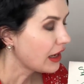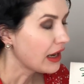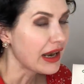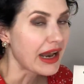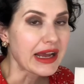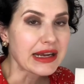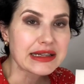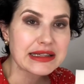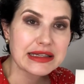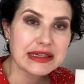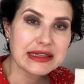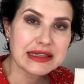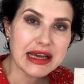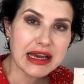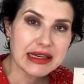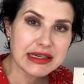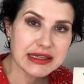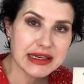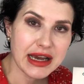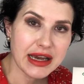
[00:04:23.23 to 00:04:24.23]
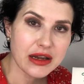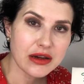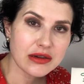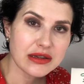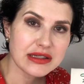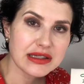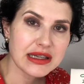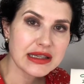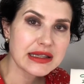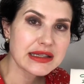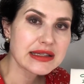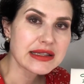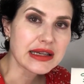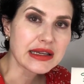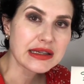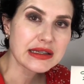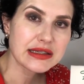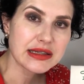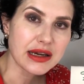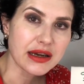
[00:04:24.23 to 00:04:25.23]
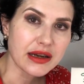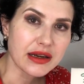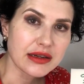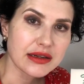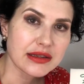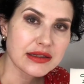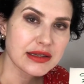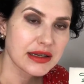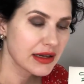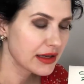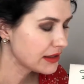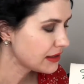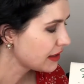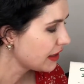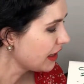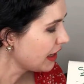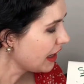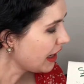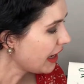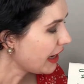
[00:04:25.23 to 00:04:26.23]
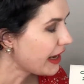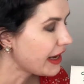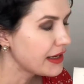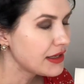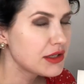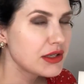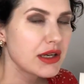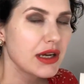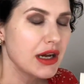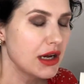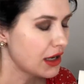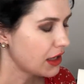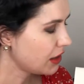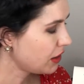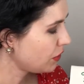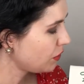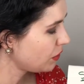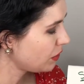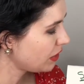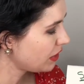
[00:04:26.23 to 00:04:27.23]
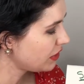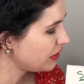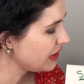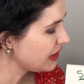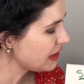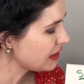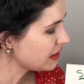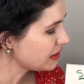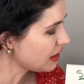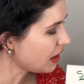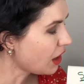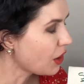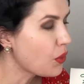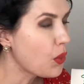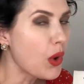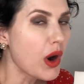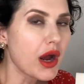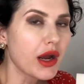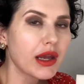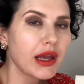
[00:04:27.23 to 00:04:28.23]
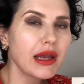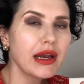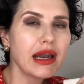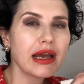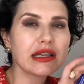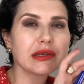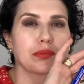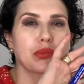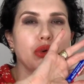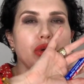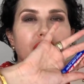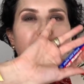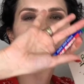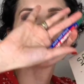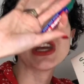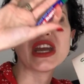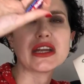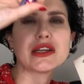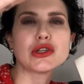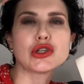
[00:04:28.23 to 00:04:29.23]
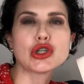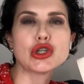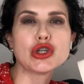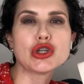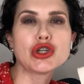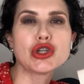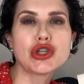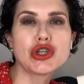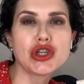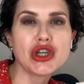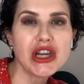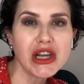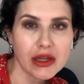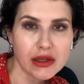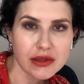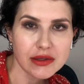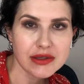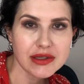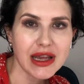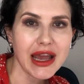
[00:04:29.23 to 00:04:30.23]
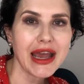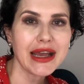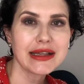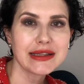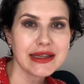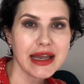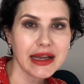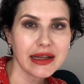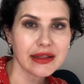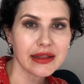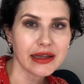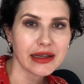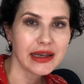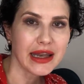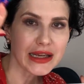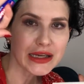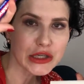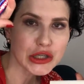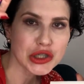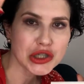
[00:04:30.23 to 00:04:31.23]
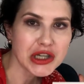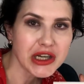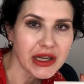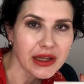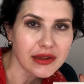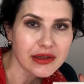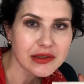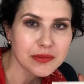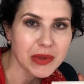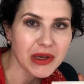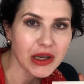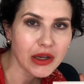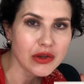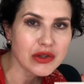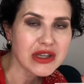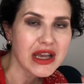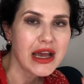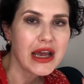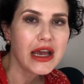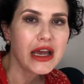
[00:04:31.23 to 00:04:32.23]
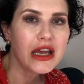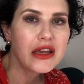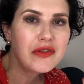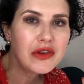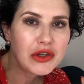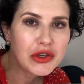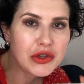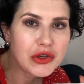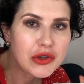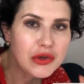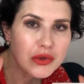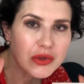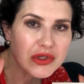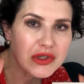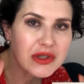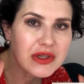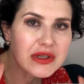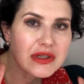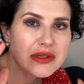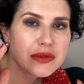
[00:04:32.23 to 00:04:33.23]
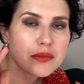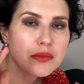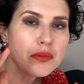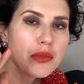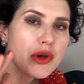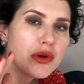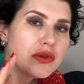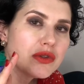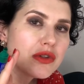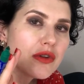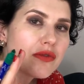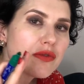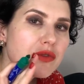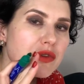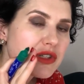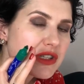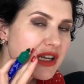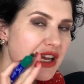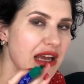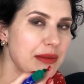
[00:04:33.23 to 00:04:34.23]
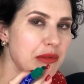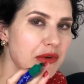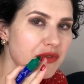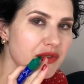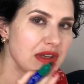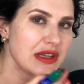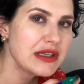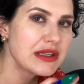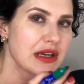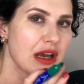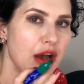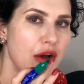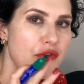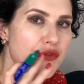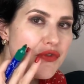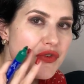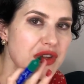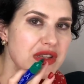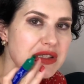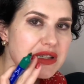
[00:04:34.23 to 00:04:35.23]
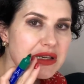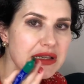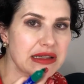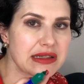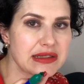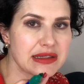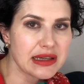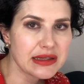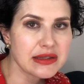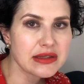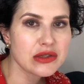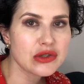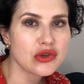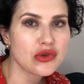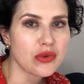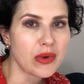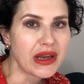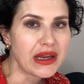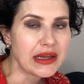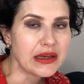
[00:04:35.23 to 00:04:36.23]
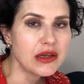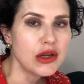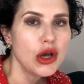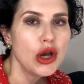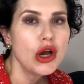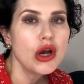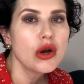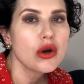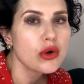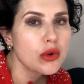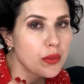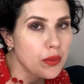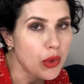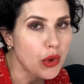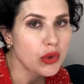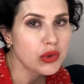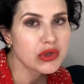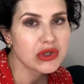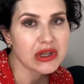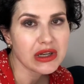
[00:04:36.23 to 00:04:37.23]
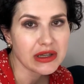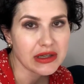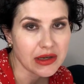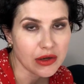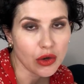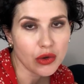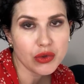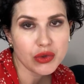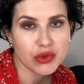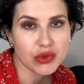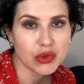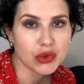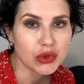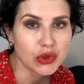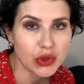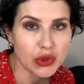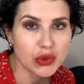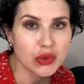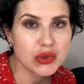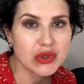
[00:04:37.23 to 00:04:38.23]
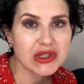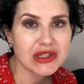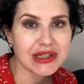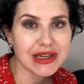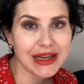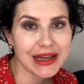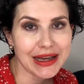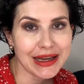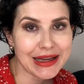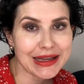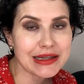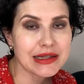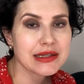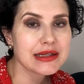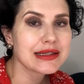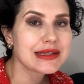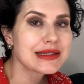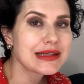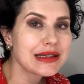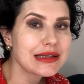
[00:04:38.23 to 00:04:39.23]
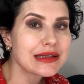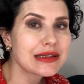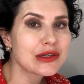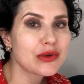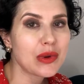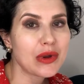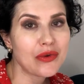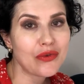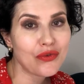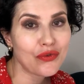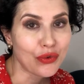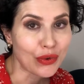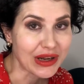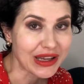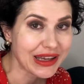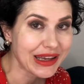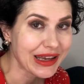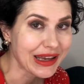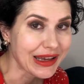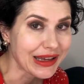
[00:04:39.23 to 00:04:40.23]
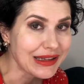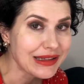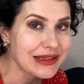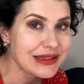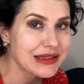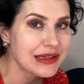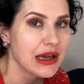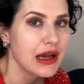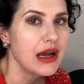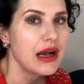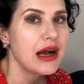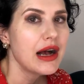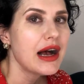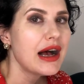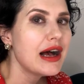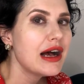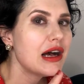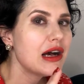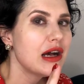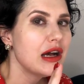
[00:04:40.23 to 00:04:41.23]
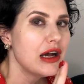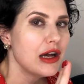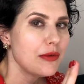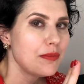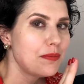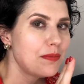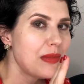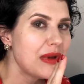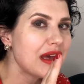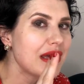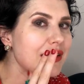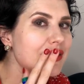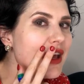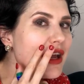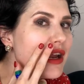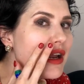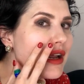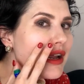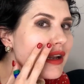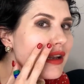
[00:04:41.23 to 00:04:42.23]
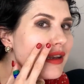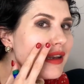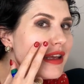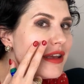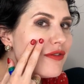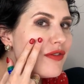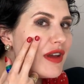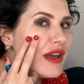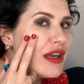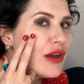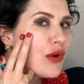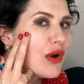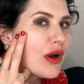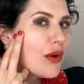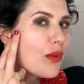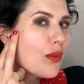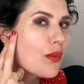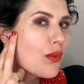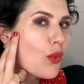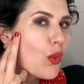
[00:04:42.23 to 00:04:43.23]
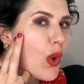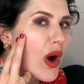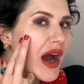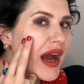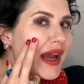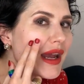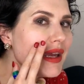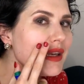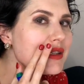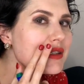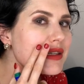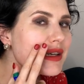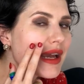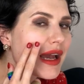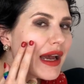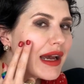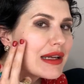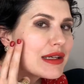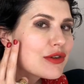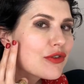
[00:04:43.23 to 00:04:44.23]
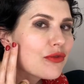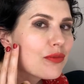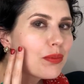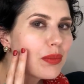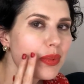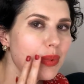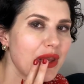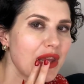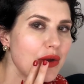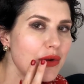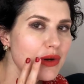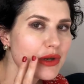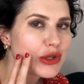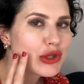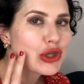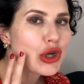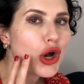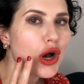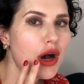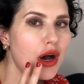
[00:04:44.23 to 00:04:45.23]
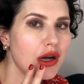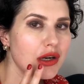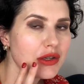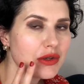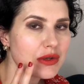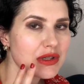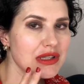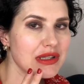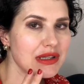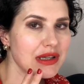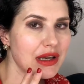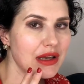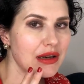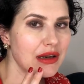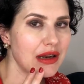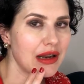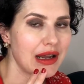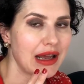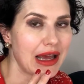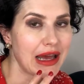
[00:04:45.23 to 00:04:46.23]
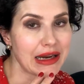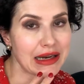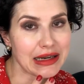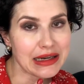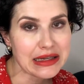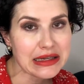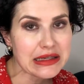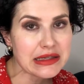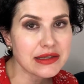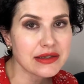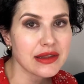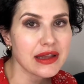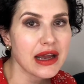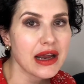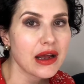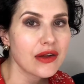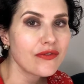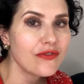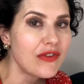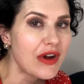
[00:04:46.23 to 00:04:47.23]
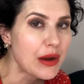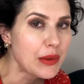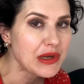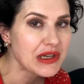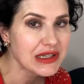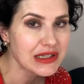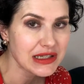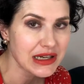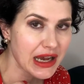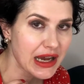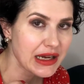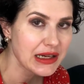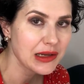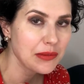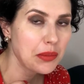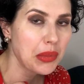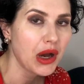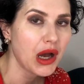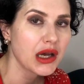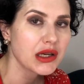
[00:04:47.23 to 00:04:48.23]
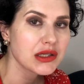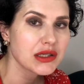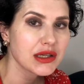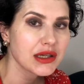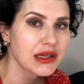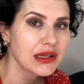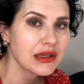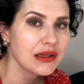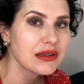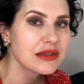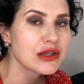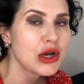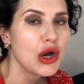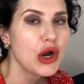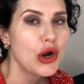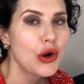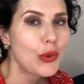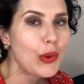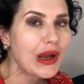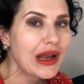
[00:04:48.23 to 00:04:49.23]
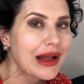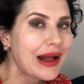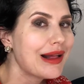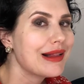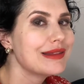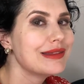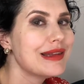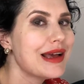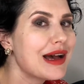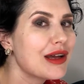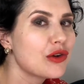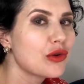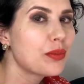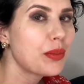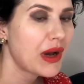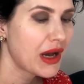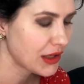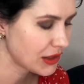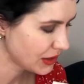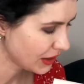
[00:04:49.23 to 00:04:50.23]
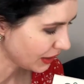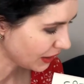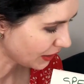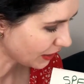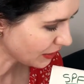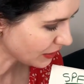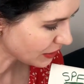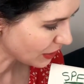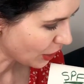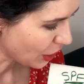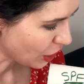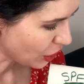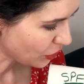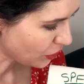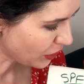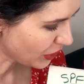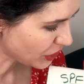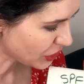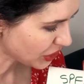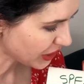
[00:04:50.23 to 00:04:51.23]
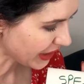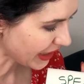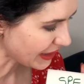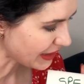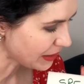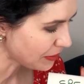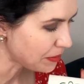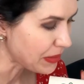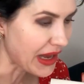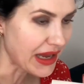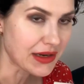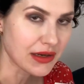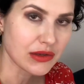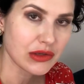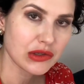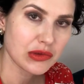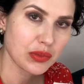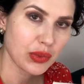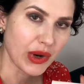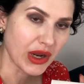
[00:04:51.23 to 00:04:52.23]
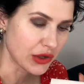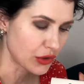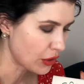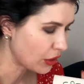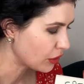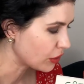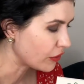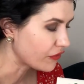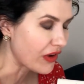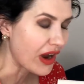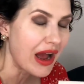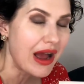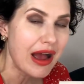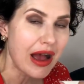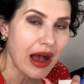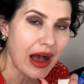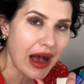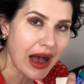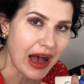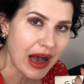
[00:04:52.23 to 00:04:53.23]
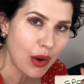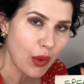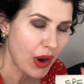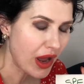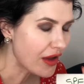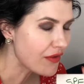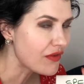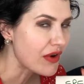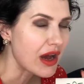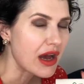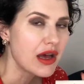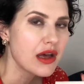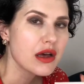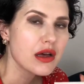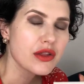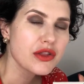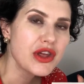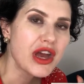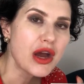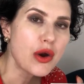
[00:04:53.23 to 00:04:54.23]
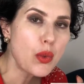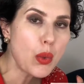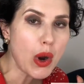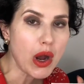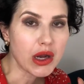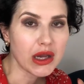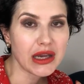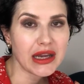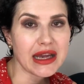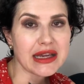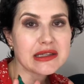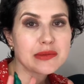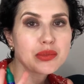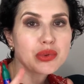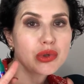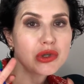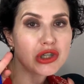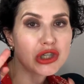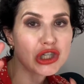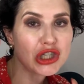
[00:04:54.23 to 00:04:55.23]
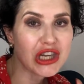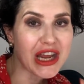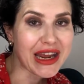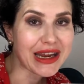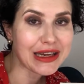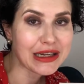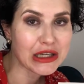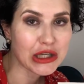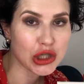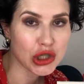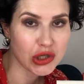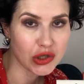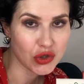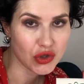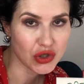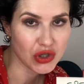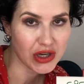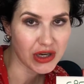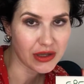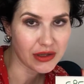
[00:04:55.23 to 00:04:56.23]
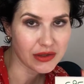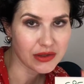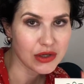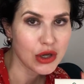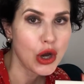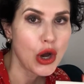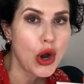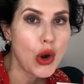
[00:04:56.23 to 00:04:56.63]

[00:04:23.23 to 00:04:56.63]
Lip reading: Like titanium dioxide, zinc dioxide, and these are working like protection shields, exactly like shields, because if you use this most of the time of these physical sunscreen, mostly also used in sunscreen for kids, they're leaving you a white kind of appearance on your skin. At least there are very tiny particles we call nanoparticles, which getting better spread all over. However, they're working as protection shields.